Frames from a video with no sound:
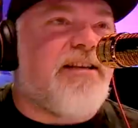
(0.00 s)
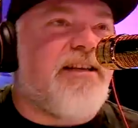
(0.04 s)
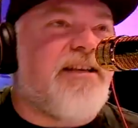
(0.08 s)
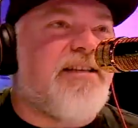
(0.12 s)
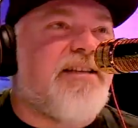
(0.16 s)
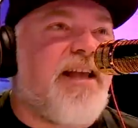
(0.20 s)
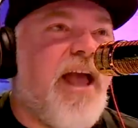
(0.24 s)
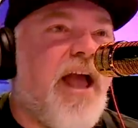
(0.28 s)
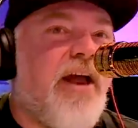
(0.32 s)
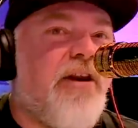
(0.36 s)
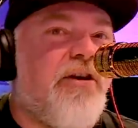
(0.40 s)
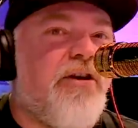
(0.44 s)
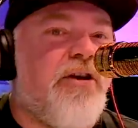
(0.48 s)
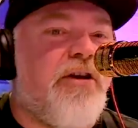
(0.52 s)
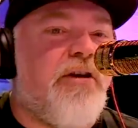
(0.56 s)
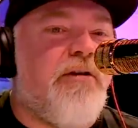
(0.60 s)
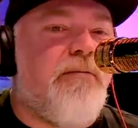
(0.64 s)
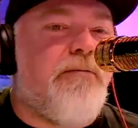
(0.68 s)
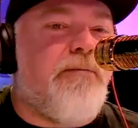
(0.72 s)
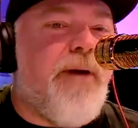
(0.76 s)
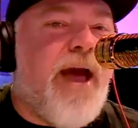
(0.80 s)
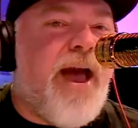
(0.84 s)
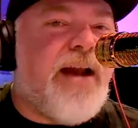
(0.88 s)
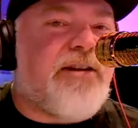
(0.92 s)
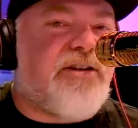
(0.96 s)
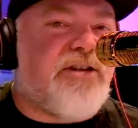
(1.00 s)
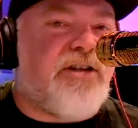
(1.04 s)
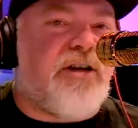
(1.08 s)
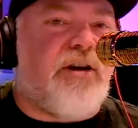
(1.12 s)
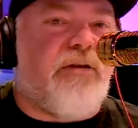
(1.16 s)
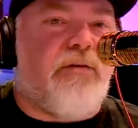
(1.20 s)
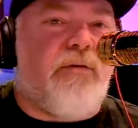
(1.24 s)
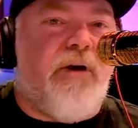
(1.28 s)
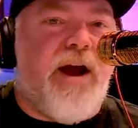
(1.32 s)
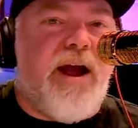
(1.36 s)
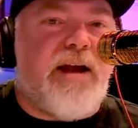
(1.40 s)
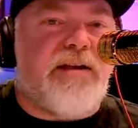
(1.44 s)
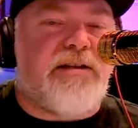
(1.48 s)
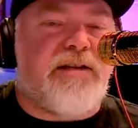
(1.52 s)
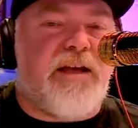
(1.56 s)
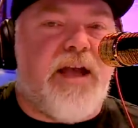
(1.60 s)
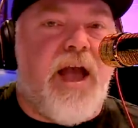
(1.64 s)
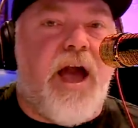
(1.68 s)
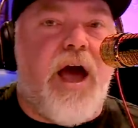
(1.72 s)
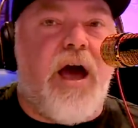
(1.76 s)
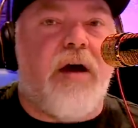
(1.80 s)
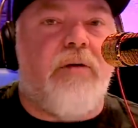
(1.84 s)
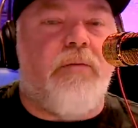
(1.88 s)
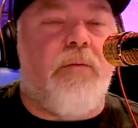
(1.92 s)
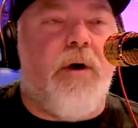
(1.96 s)
is our new Bachelorette.
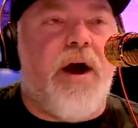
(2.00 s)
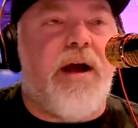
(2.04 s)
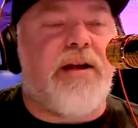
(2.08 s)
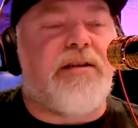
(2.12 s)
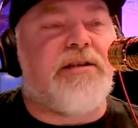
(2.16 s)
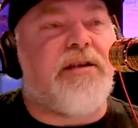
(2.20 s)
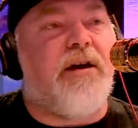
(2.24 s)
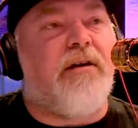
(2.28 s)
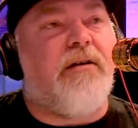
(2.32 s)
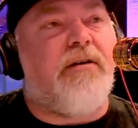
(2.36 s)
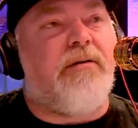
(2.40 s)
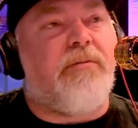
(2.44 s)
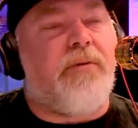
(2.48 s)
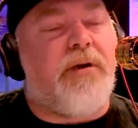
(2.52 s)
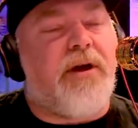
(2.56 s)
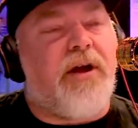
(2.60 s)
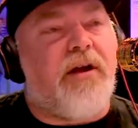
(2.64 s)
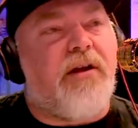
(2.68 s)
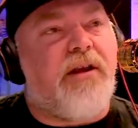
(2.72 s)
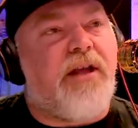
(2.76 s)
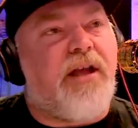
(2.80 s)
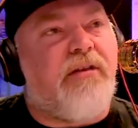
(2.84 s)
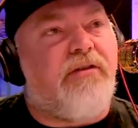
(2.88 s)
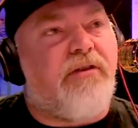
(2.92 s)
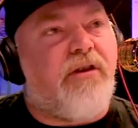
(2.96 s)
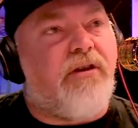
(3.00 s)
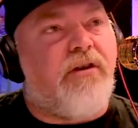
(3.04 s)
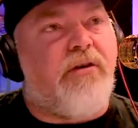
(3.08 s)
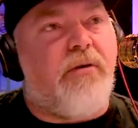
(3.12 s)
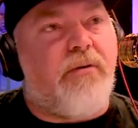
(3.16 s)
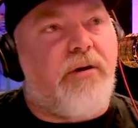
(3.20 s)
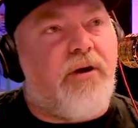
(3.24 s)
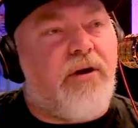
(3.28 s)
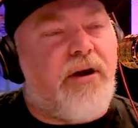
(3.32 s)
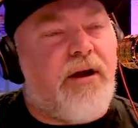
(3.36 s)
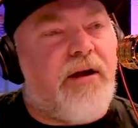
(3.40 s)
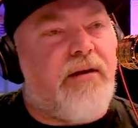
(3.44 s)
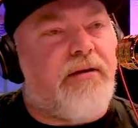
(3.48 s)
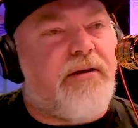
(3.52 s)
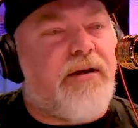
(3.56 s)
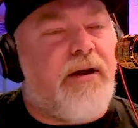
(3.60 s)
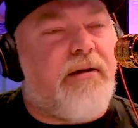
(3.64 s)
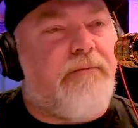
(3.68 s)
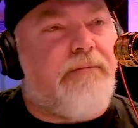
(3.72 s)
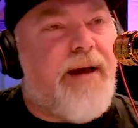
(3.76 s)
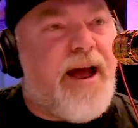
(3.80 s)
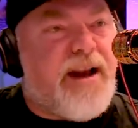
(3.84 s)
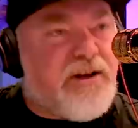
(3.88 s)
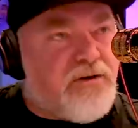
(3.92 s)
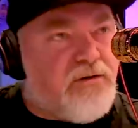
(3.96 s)
Can't wait. So we got to
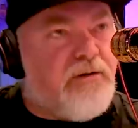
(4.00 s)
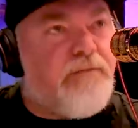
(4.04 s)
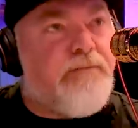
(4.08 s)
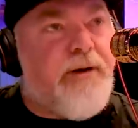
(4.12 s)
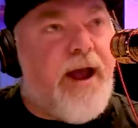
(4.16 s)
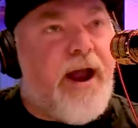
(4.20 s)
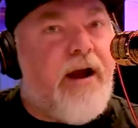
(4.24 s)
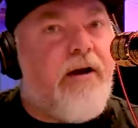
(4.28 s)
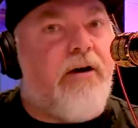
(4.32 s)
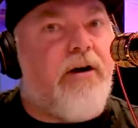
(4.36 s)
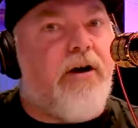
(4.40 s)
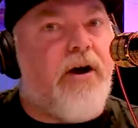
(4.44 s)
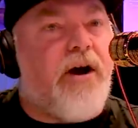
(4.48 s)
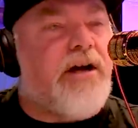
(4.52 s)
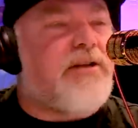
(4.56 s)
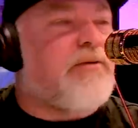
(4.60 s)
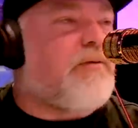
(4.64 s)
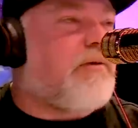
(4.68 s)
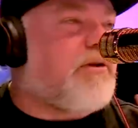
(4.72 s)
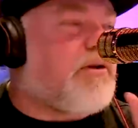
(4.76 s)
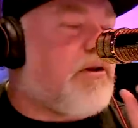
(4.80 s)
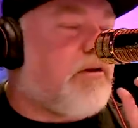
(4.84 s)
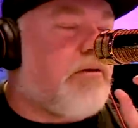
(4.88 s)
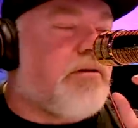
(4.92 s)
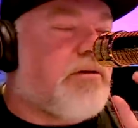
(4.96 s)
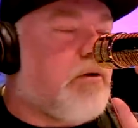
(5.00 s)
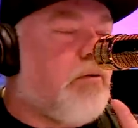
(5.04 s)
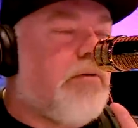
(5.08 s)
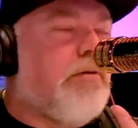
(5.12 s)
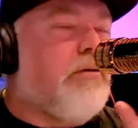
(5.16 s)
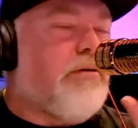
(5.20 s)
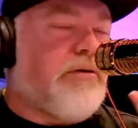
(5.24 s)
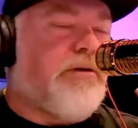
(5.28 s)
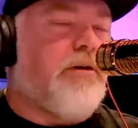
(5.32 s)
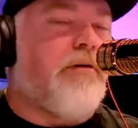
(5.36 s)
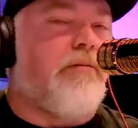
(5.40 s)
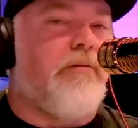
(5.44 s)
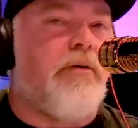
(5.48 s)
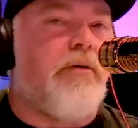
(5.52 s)
get Bachelor in Paradise, which looks awesome.